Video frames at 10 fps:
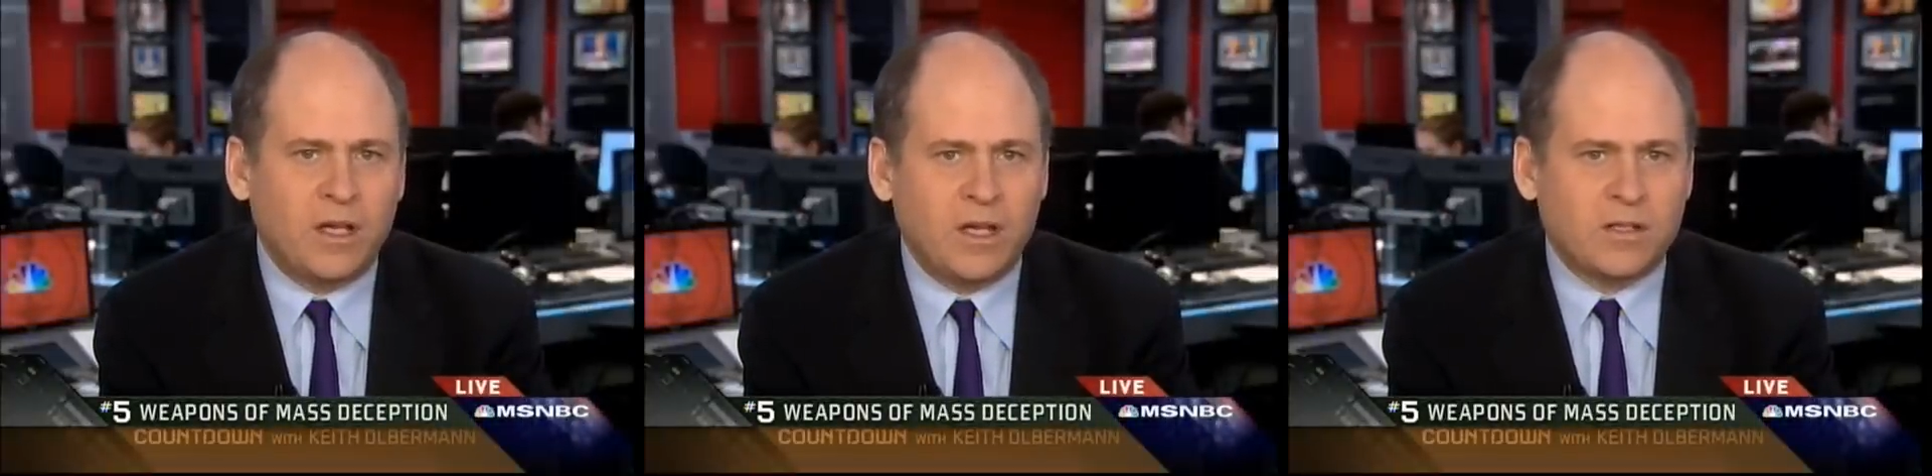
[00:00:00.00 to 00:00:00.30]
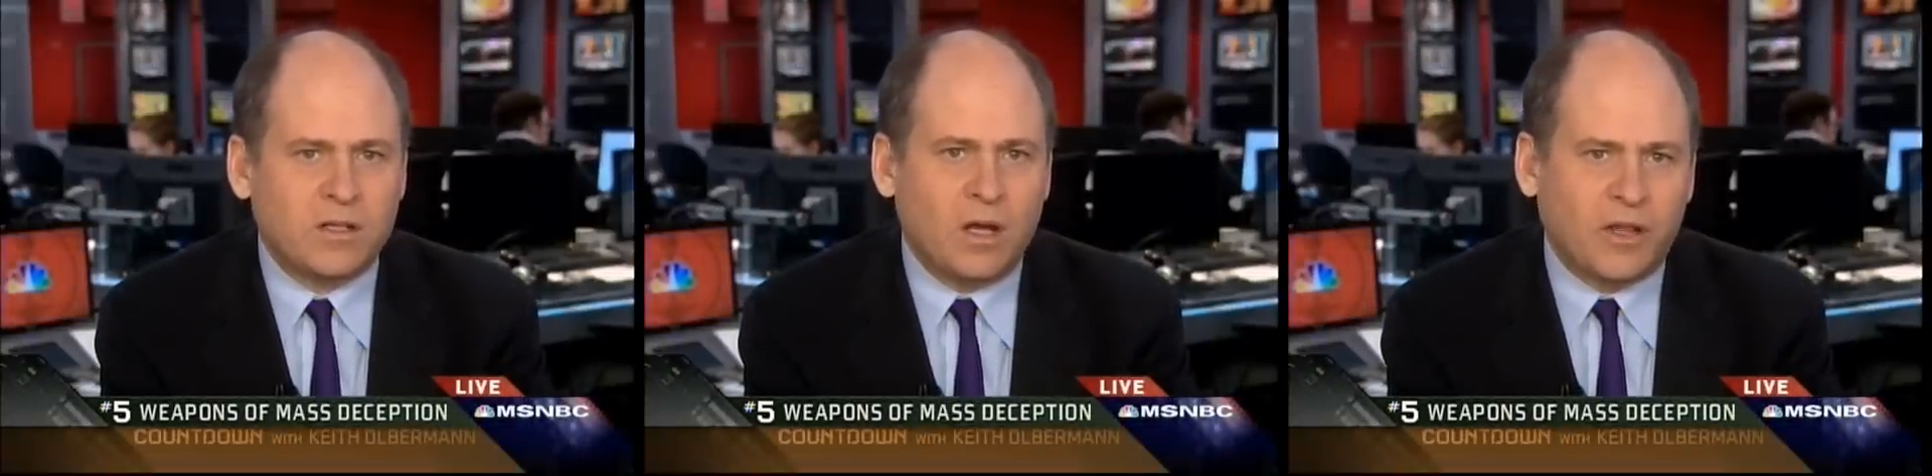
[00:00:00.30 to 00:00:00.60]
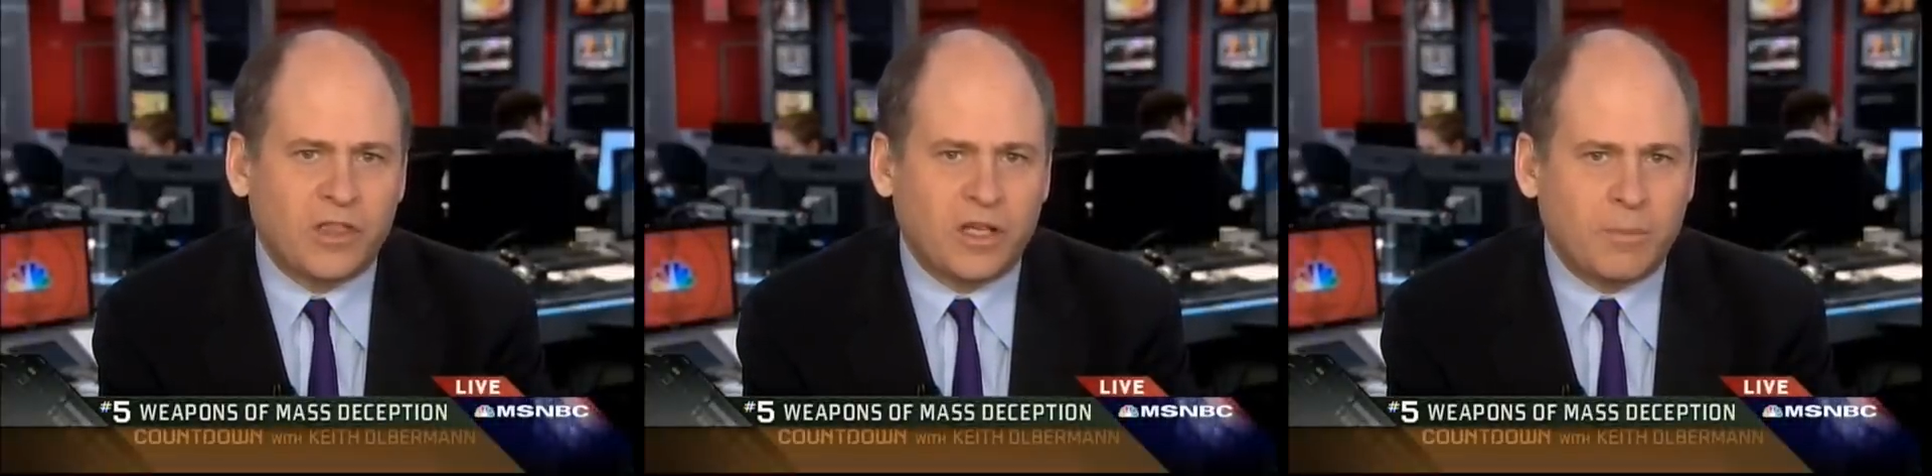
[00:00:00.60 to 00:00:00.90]
He has
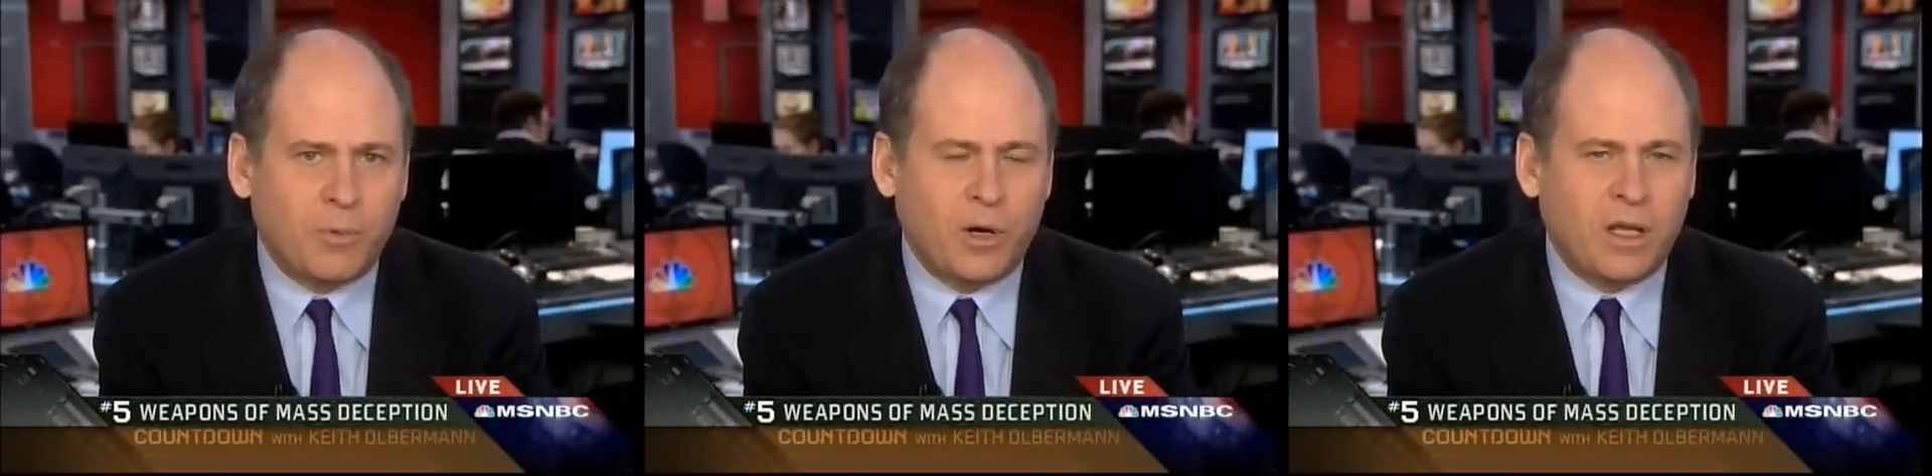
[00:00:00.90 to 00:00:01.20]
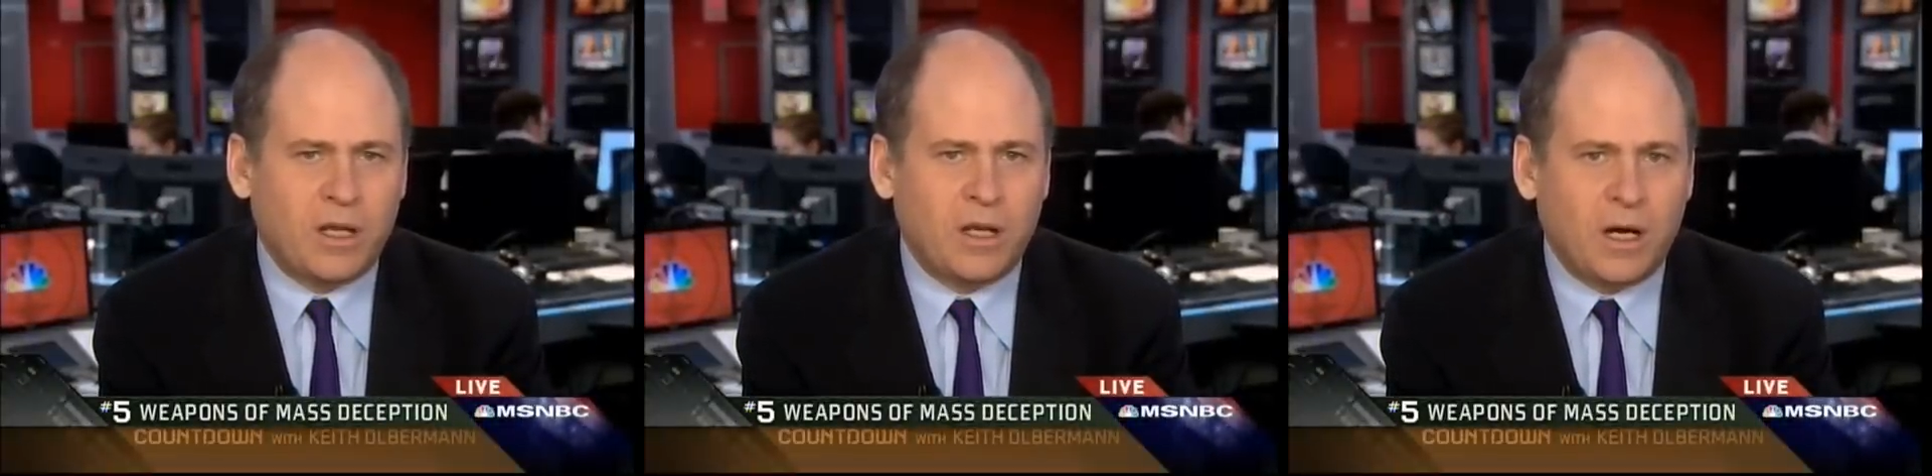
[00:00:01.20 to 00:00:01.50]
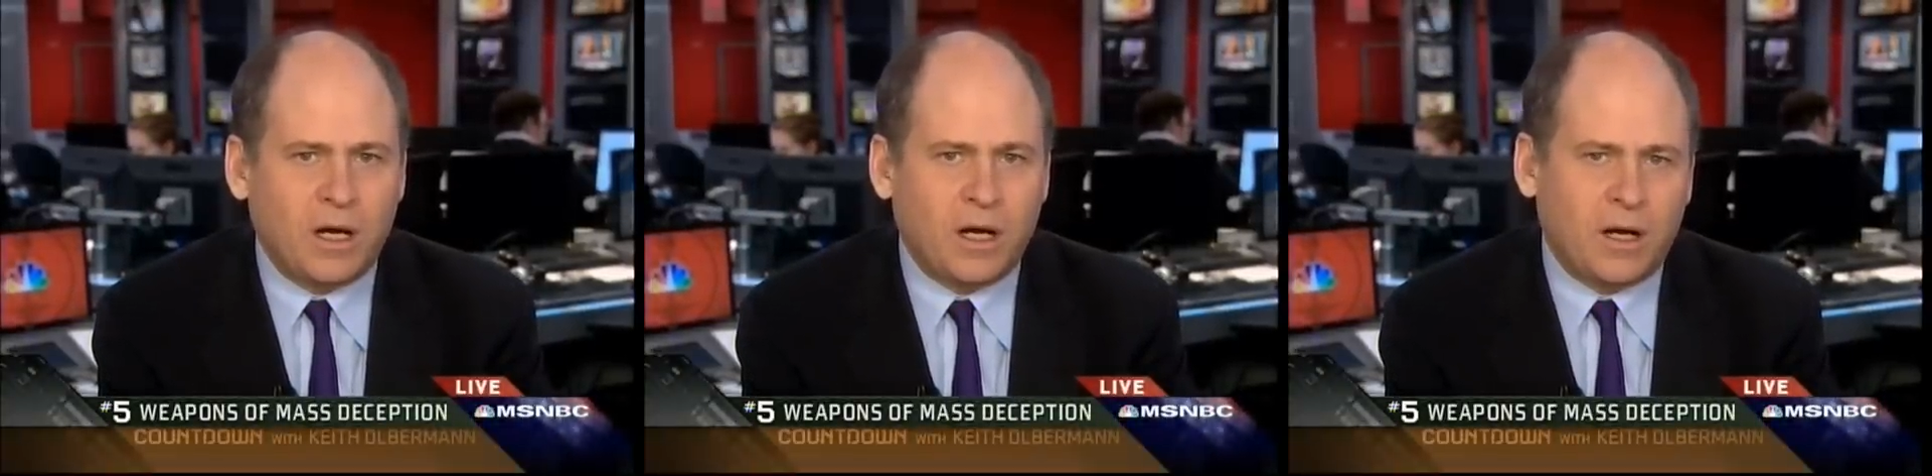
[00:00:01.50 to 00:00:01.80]
nothing to put in
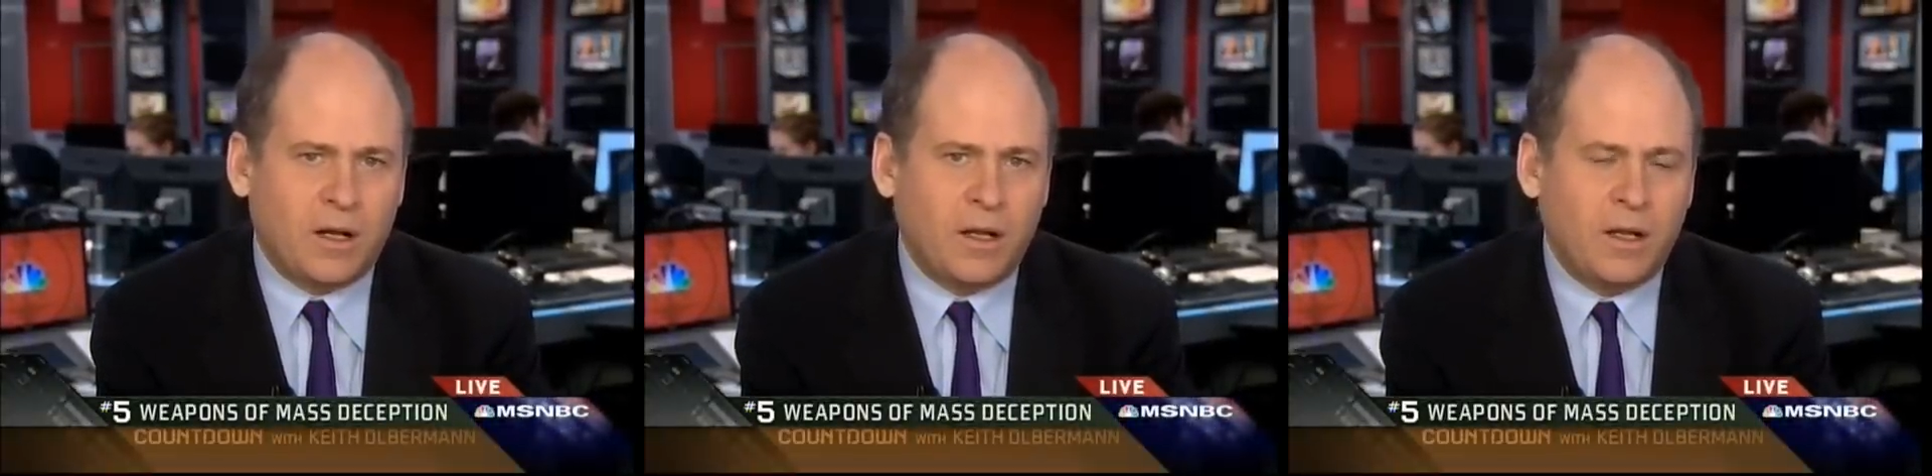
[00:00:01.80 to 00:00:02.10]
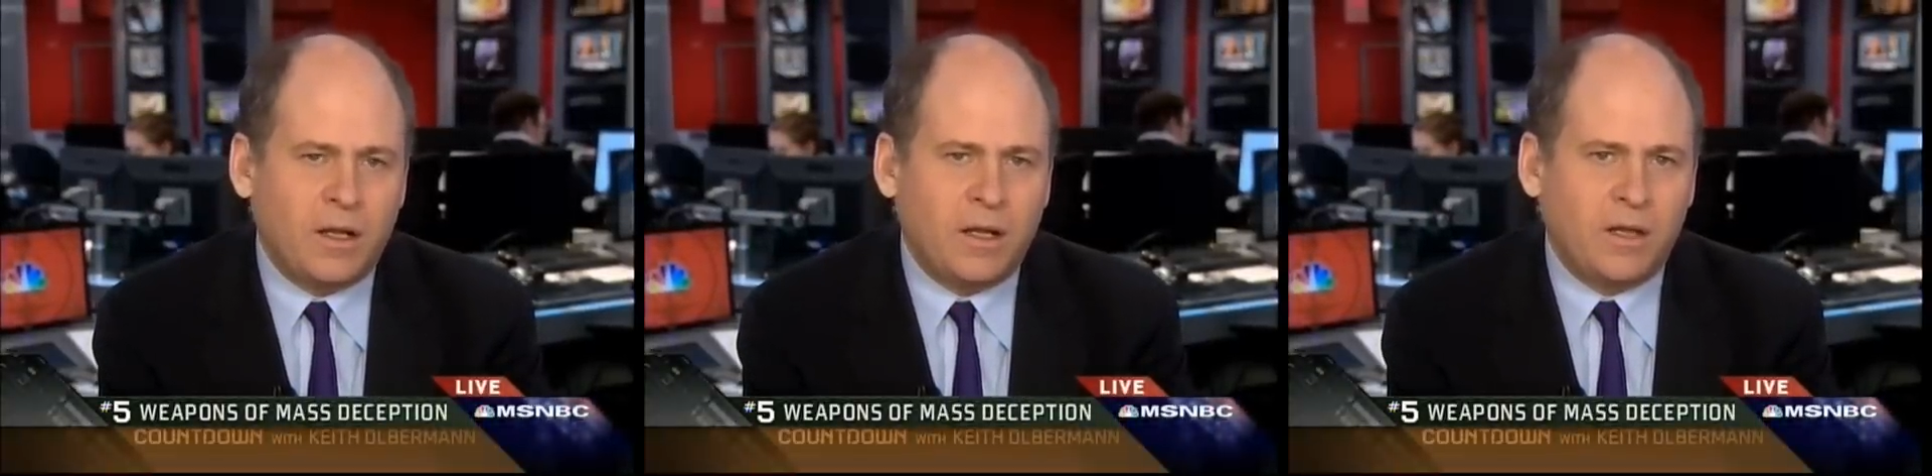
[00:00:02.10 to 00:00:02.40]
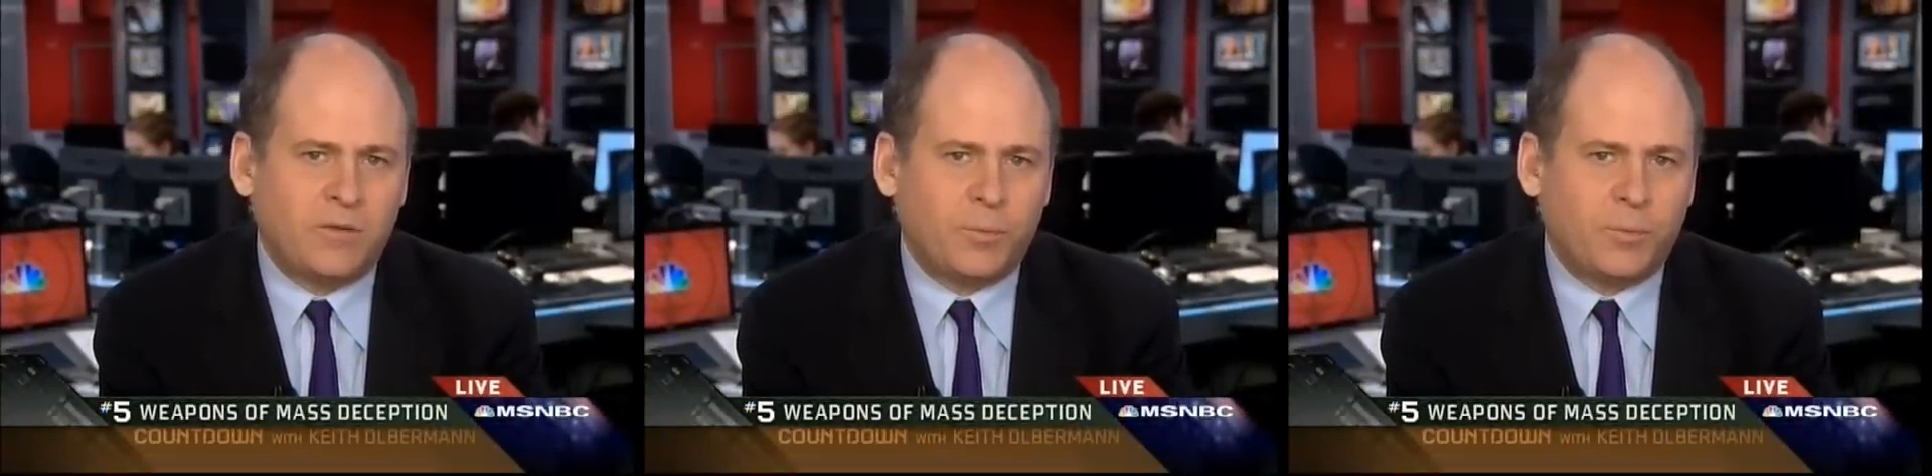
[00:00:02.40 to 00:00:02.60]
his